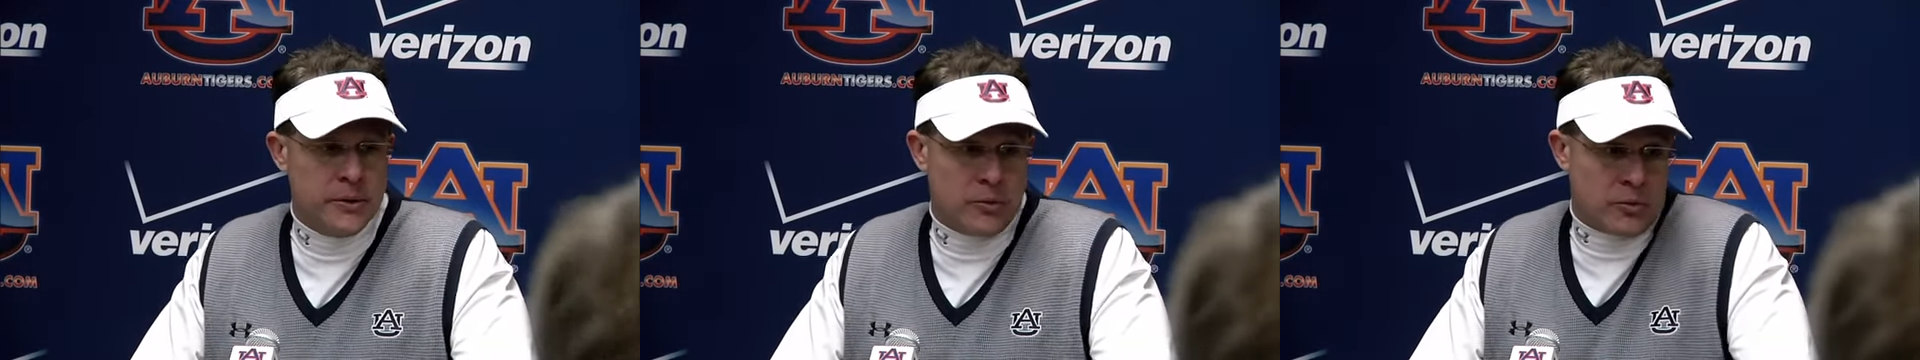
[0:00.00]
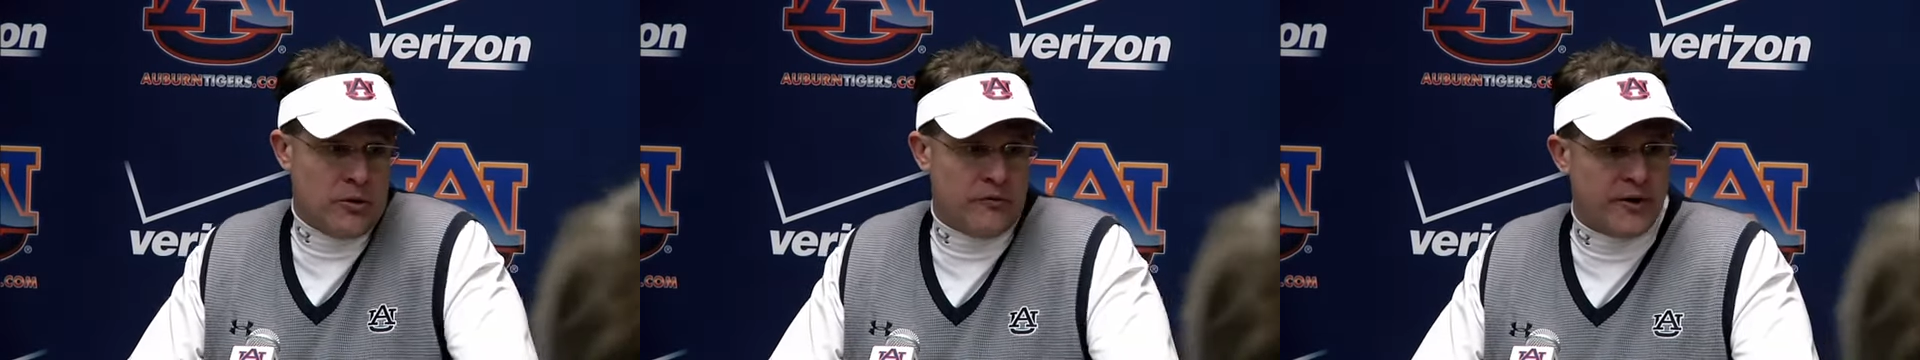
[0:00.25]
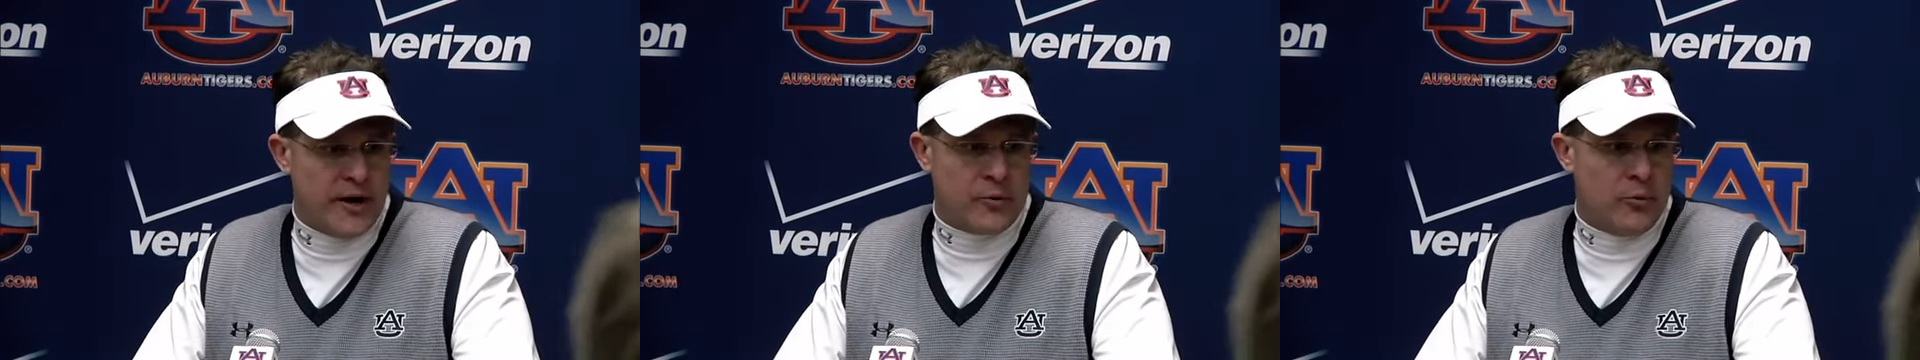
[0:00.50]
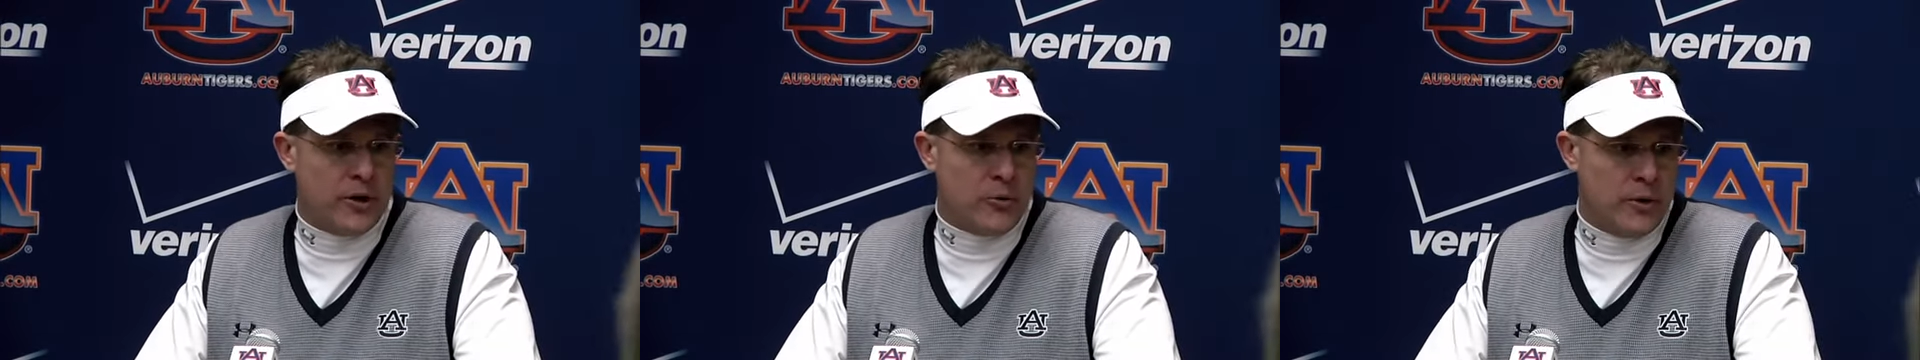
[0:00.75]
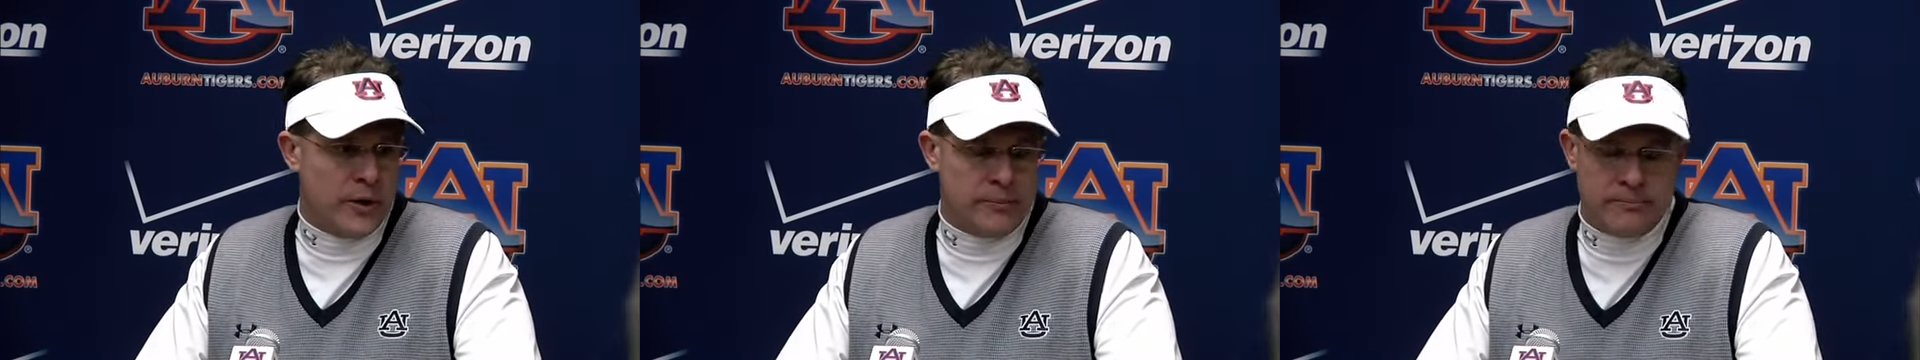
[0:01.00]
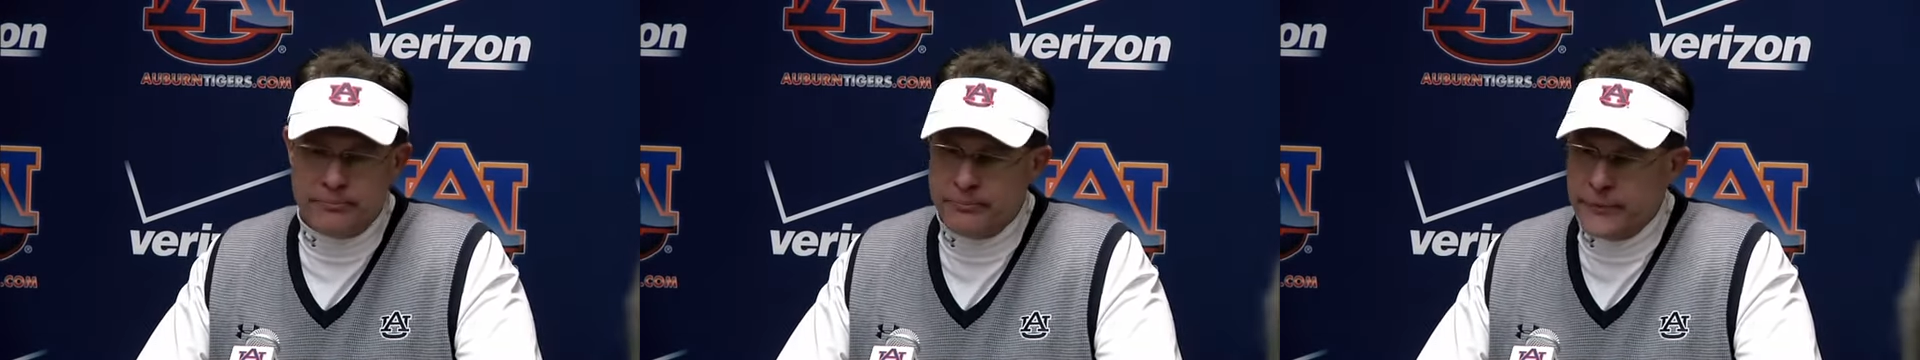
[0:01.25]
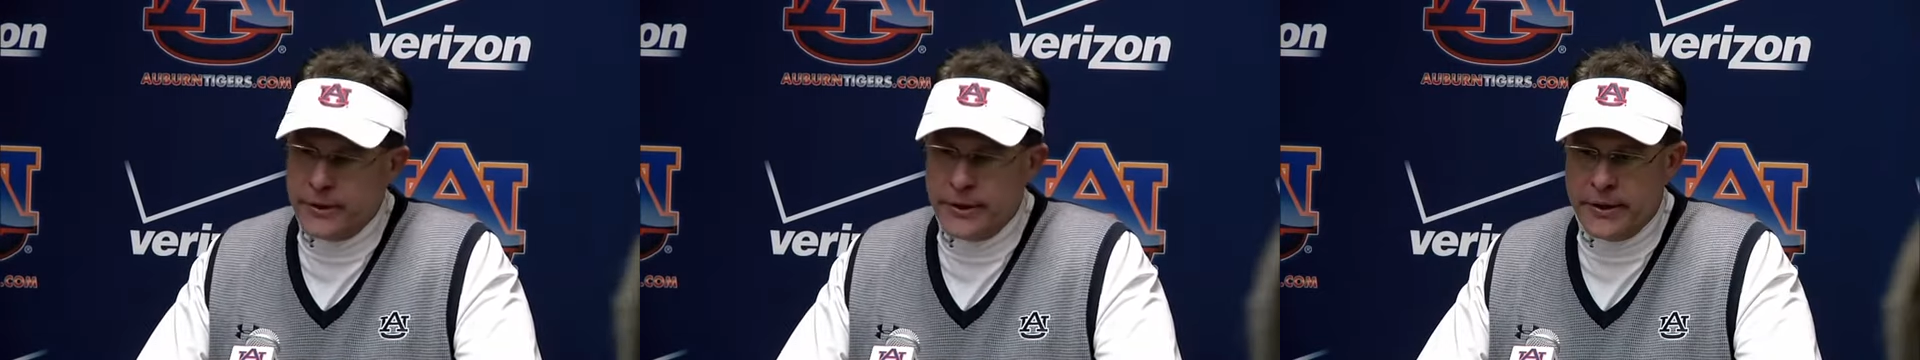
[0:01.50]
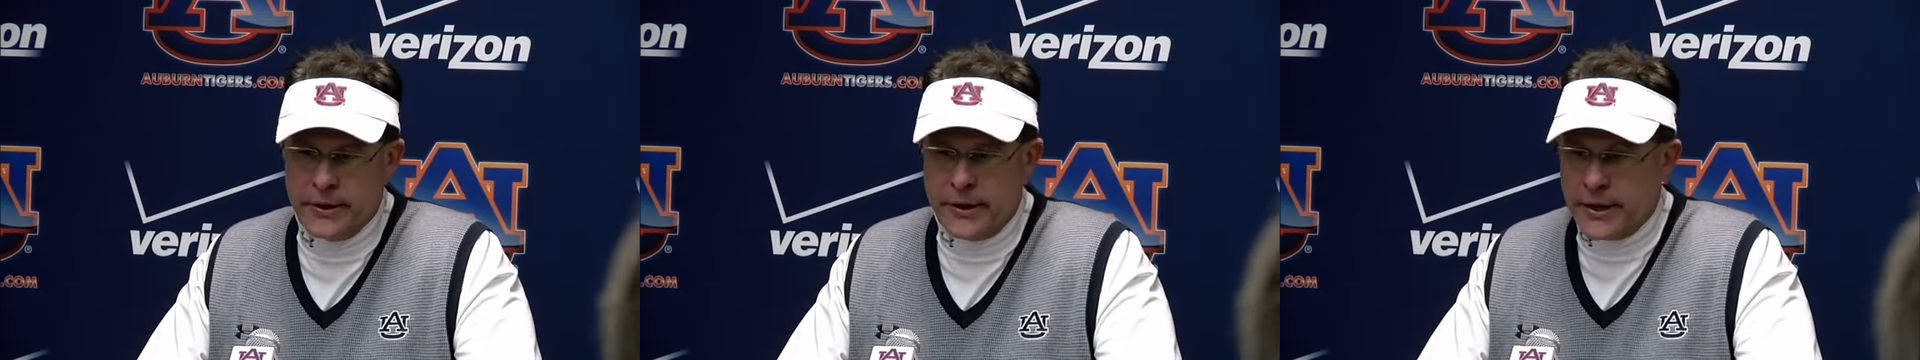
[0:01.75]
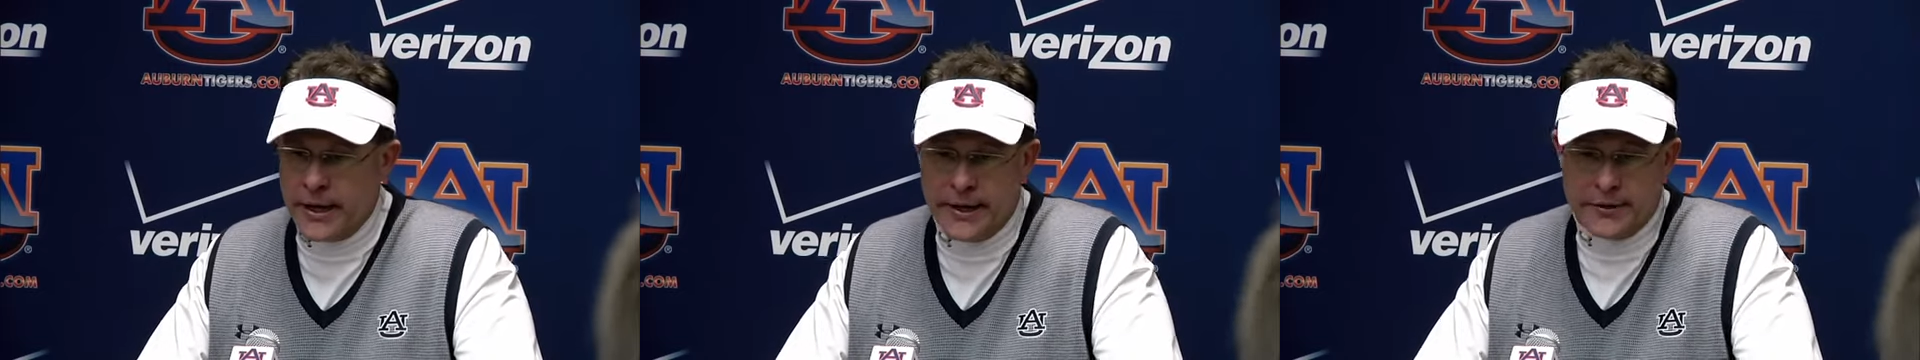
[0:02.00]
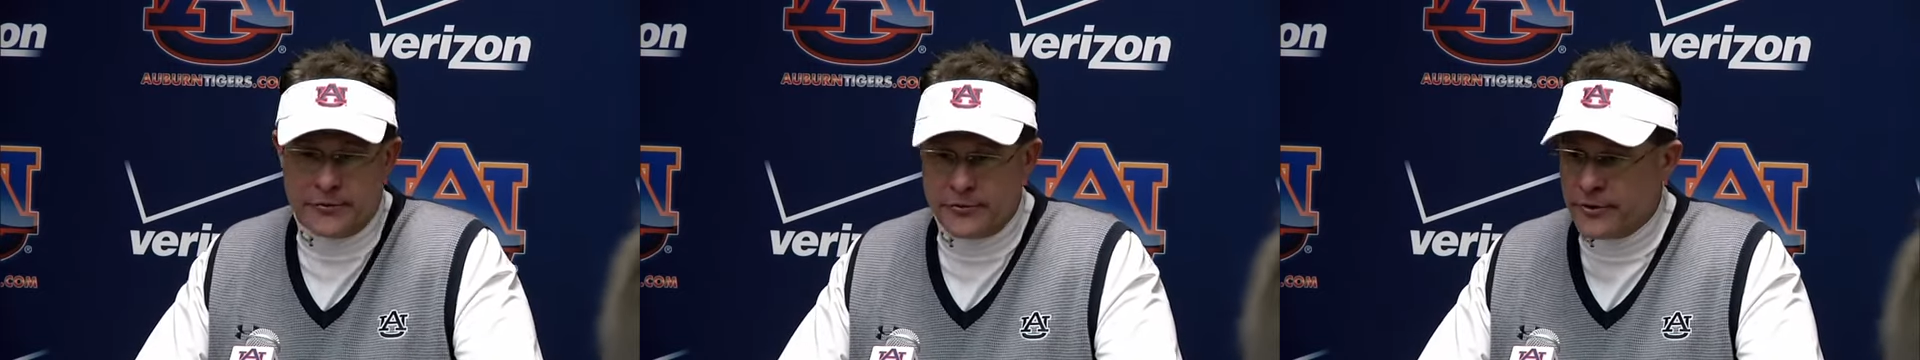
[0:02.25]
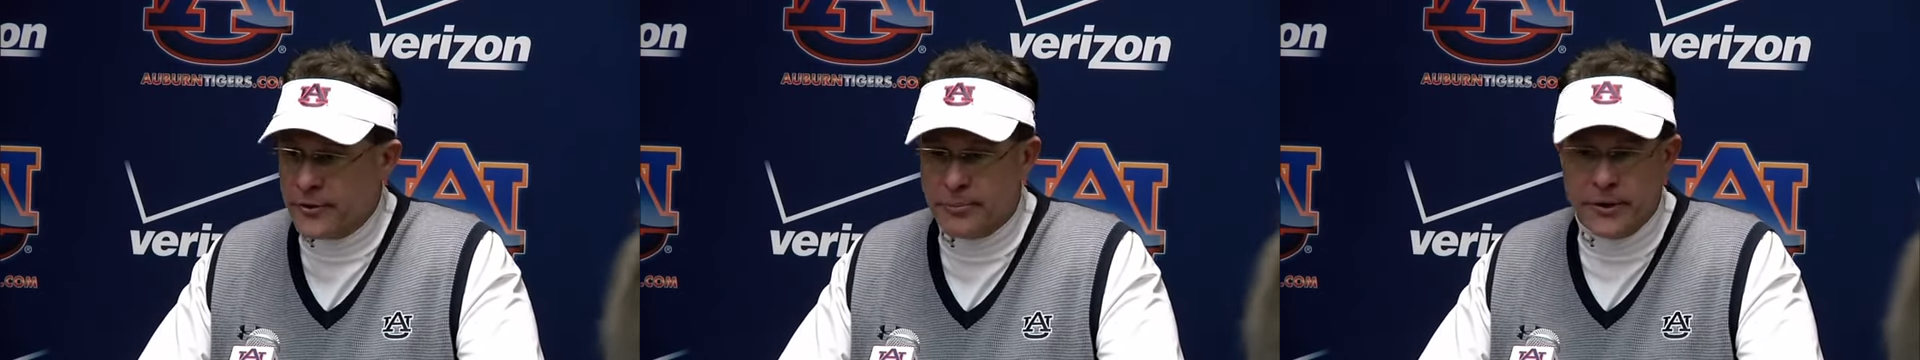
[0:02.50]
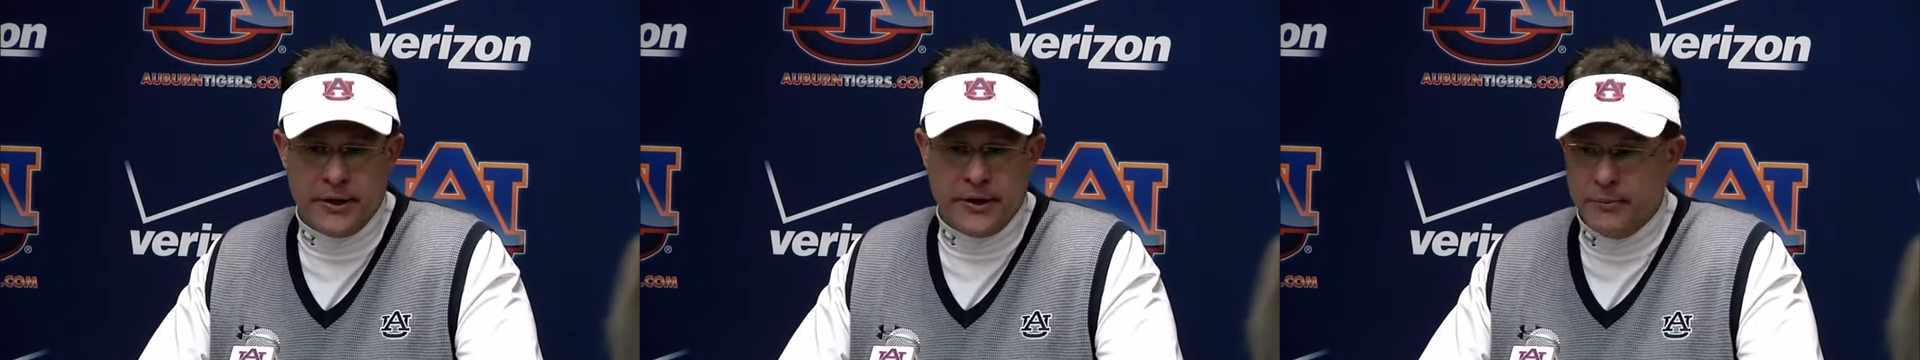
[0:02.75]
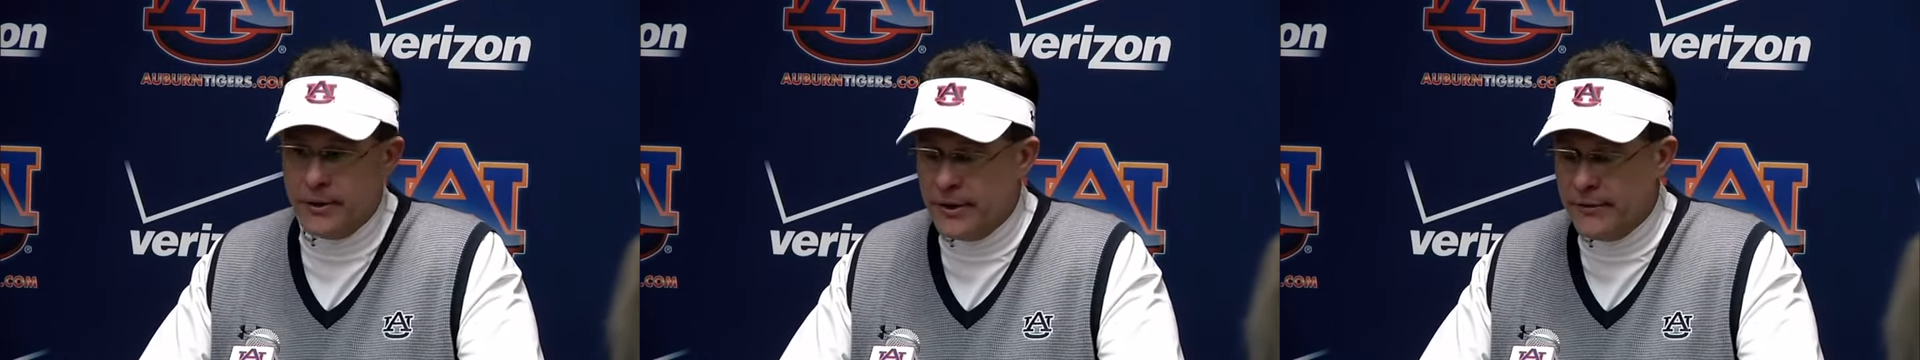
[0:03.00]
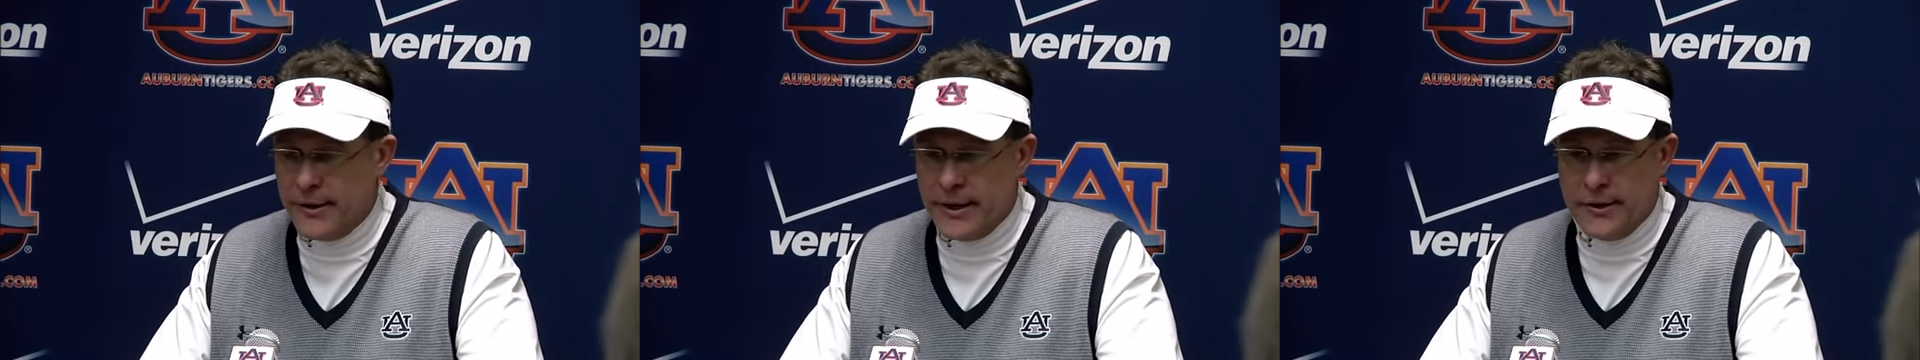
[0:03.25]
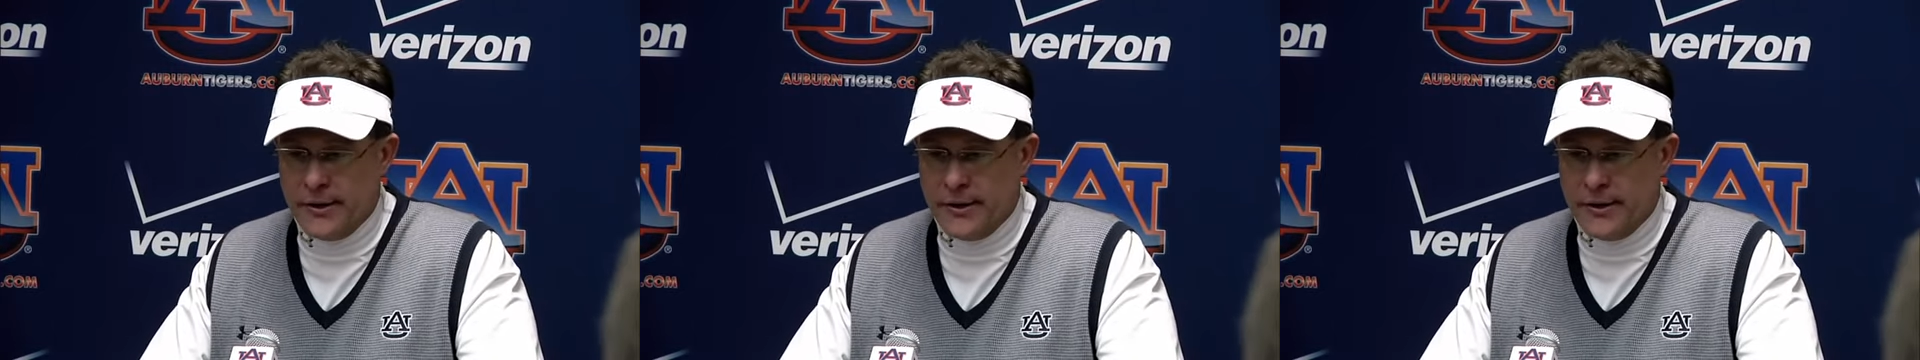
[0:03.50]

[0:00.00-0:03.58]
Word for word: we're going to find a way to win, and our guys completely believe that.